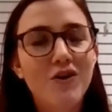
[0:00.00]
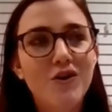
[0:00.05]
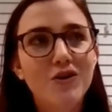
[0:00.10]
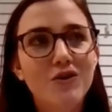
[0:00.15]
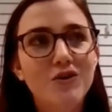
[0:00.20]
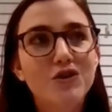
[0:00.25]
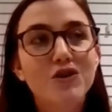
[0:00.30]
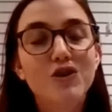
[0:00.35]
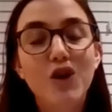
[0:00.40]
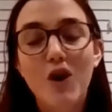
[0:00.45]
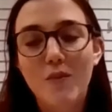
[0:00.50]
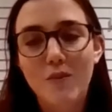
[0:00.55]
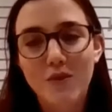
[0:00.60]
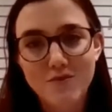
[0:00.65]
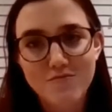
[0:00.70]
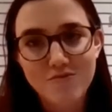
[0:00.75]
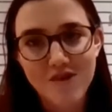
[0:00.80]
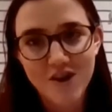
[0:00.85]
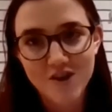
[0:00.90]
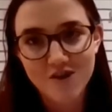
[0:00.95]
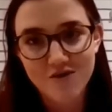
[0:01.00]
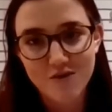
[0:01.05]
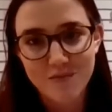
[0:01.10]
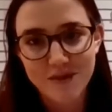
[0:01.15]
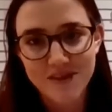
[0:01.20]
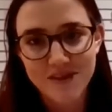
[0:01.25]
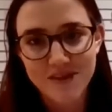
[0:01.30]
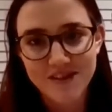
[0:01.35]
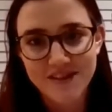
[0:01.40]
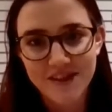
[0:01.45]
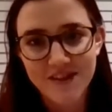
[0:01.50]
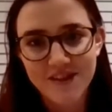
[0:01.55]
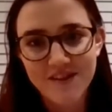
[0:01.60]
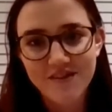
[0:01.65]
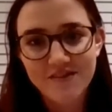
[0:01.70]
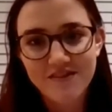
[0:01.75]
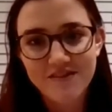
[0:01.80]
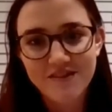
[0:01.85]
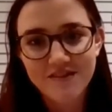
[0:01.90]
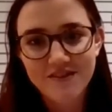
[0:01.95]
so much pressure on
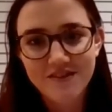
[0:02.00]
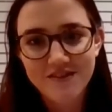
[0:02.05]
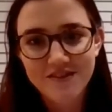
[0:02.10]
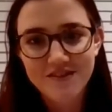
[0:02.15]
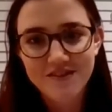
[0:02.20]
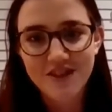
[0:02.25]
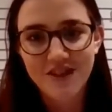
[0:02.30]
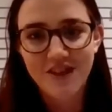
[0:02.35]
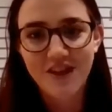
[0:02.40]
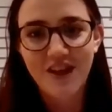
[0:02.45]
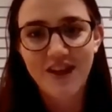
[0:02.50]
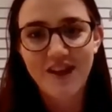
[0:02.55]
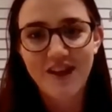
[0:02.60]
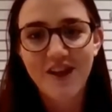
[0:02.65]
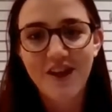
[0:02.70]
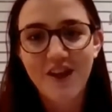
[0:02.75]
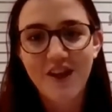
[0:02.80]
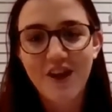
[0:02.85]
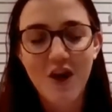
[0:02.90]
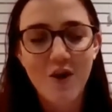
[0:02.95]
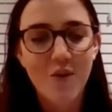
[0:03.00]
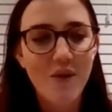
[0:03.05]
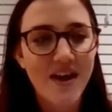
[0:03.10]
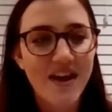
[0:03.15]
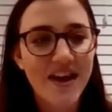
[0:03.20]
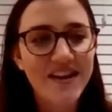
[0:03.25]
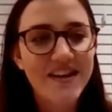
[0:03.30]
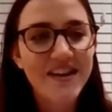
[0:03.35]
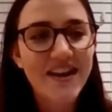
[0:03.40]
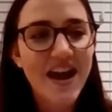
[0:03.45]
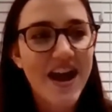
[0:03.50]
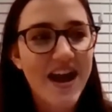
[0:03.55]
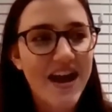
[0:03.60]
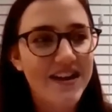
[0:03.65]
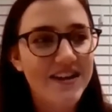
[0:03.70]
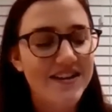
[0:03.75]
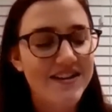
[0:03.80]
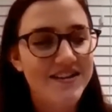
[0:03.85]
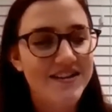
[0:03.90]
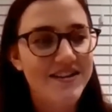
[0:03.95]
myself to like go in
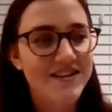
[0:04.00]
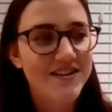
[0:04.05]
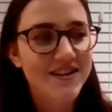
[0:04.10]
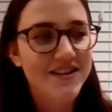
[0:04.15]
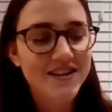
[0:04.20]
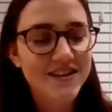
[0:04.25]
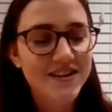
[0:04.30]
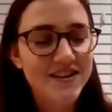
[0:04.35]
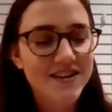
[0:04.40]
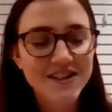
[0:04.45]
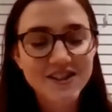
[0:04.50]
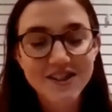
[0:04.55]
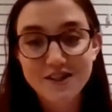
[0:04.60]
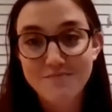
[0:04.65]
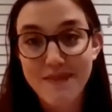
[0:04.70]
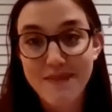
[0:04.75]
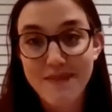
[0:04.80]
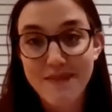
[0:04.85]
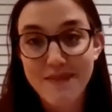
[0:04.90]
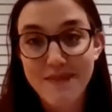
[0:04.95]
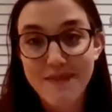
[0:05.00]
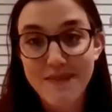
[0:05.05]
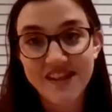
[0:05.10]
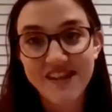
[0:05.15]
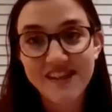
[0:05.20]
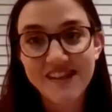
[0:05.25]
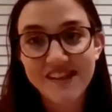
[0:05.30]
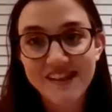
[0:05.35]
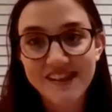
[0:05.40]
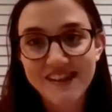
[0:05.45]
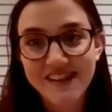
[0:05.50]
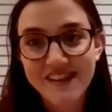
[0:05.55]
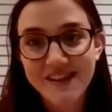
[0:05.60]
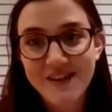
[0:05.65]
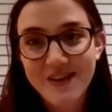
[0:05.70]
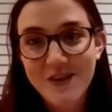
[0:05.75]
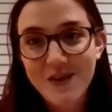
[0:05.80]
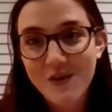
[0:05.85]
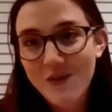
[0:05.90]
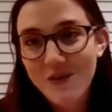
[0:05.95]
and smash it,
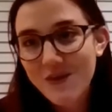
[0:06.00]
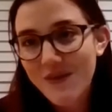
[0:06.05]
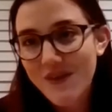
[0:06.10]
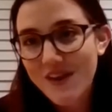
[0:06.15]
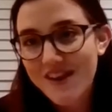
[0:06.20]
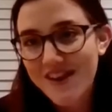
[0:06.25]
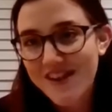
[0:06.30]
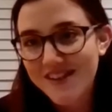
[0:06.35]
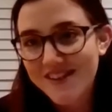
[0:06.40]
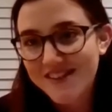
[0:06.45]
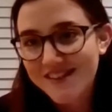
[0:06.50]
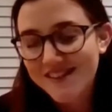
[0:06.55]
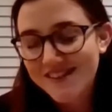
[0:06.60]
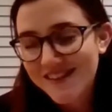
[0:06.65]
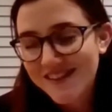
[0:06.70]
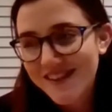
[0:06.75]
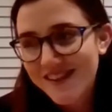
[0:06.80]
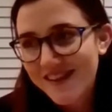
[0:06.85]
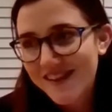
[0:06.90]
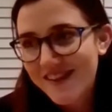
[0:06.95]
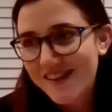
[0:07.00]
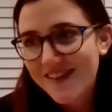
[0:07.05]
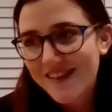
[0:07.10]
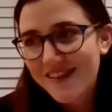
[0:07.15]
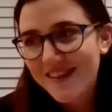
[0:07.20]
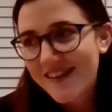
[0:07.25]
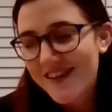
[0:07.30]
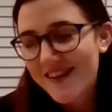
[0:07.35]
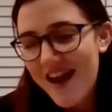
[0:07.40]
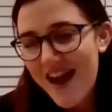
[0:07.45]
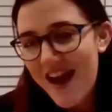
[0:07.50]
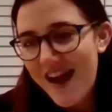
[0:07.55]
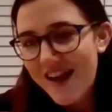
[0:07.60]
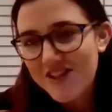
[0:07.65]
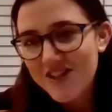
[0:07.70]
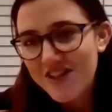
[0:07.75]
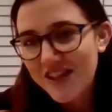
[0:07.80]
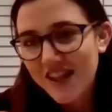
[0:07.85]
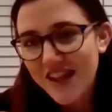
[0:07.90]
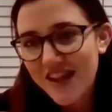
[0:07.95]
whereas
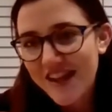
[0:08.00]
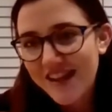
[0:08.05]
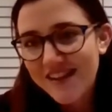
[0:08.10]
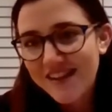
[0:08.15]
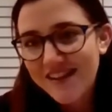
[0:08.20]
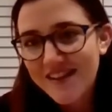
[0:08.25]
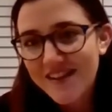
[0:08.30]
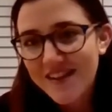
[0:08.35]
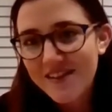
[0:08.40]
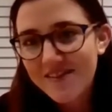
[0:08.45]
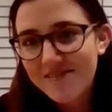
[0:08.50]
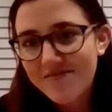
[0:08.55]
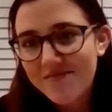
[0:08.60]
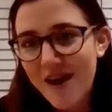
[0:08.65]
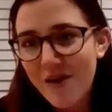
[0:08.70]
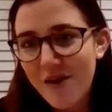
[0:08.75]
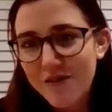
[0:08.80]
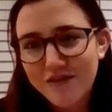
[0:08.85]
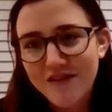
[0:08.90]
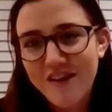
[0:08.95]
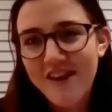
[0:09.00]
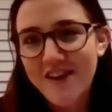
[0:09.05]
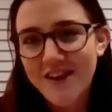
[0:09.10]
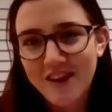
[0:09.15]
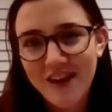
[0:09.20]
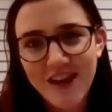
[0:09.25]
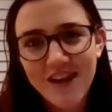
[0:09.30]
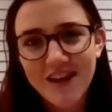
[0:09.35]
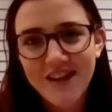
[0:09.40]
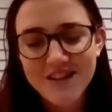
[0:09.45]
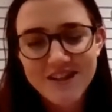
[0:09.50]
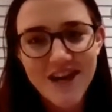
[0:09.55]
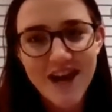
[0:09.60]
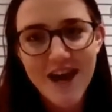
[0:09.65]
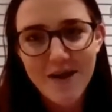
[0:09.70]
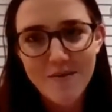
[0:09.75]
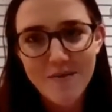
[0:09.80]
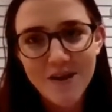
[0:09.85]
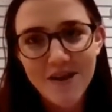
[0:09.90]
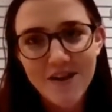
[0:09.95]
actually like that was very unlikely to
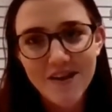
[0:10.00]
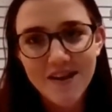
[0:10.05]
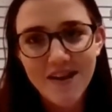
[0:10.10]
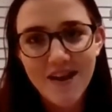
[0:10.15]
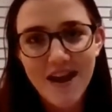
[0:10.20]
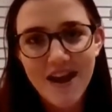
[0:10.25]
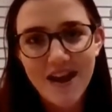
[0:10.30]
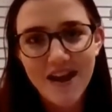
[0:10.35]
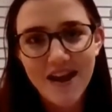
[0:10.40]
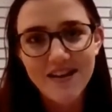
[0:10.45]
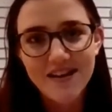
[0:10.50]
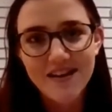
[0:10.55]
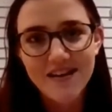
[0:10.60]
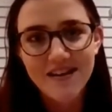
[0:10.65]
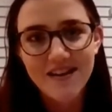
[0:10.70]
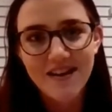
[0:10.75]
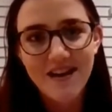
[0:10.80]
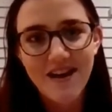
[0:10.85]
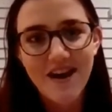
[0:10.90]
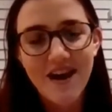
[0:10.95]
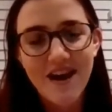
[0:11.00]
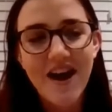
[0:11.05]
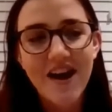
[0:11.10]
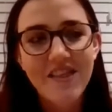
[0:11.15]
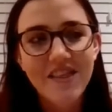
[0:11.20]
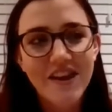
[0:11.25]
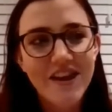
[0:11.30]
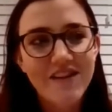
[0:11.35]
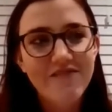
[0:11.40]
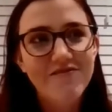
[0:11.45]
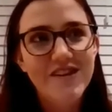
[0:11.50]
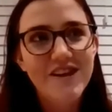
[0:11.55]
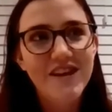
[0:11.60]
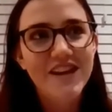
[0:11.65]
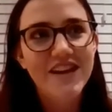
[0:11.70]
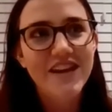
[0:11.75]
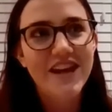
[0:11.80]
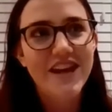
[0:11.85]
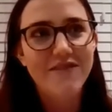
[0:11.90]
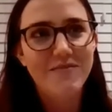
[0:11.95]
happen. And I think it
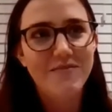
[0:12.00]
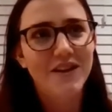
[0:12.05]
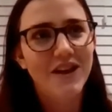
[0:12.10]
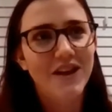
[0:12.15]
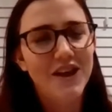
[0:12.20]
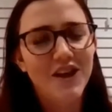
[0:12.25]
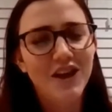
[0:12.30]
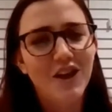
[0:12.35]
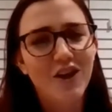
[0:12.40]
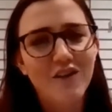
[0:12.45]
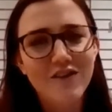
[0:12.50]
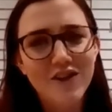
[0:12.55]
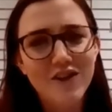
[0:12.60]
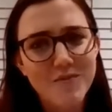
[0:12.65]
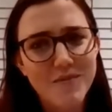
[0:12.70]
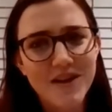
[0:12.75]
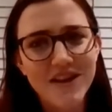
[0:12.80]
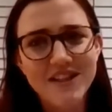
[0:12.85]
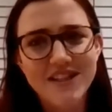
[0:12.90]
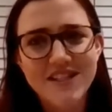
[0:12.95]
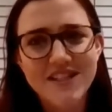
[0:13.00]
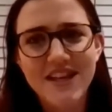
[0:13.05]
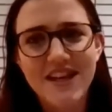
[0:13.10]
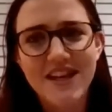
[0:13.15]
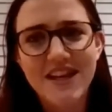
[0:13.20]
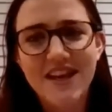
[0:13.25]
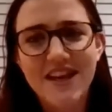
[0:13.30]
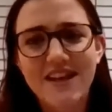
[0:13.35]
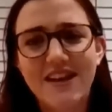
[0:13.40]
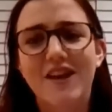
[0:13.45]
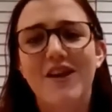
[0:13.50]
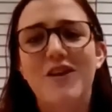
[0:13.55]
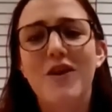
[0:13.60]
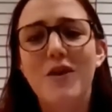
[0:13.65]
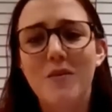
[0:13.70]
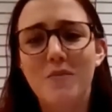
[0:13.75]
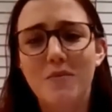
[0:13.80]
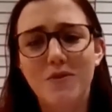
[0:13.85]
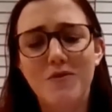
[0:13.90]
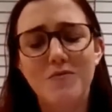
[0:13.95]
really gave me like a lot of humility and like
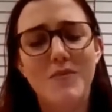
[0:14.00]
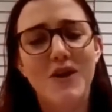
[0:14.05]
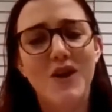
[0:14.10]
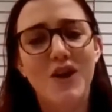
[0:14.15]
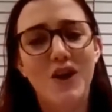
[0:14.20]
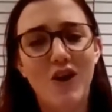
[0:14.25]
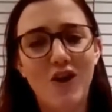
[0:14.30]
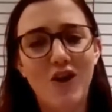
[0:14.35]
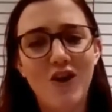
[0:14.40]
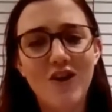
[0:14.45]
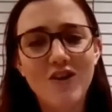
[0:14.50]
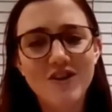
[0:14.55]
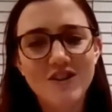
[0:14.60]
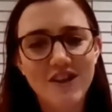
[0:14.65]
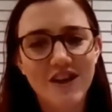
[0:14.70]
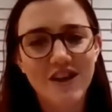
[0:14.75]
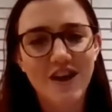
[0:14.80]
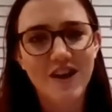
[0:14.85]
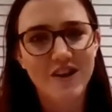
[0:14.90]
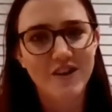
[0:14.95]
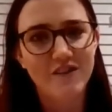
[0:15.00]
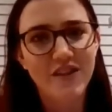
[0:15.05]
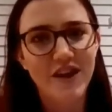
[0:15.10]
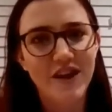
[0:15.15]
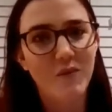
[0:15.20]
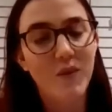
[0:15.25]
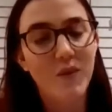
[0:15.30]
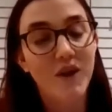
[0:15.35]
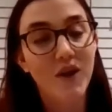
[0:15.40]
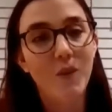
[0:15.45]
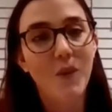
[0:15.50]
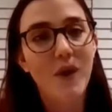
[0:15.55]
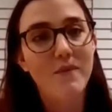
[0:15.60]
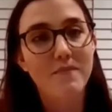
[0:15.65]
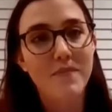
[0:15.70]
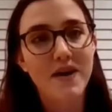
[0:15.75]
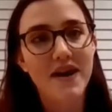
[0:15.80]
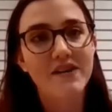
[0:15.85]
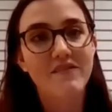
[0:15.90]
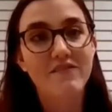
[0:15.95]
humbled me a lot to kind of then, when I went
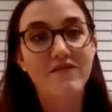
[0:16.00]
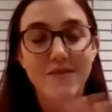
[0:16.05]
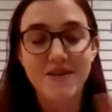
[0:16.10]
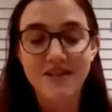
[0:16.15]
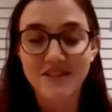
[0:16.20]
back for my